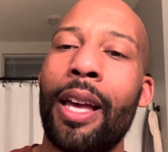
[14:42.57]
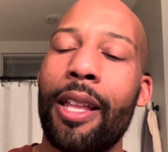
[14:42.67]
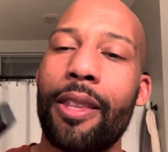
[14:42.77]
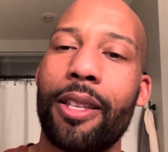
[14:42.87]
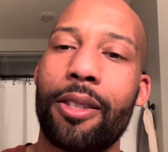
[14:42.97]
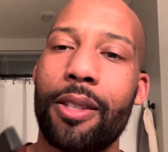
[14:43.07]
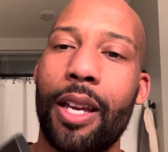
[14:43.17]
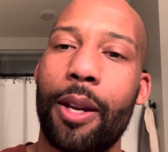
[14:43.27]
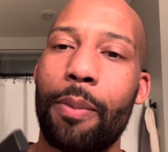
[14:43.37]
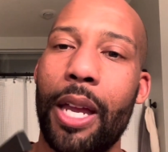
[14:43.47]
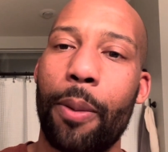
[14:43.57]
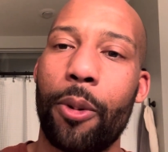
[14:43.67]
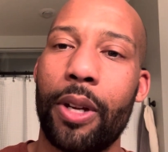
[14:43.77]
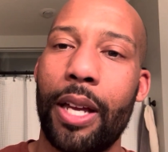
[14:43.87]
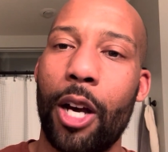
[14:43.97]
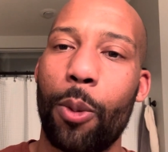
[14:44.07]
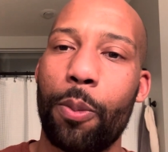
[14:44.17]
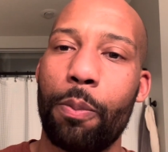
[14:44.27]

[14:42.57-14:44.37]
This is going to be able to help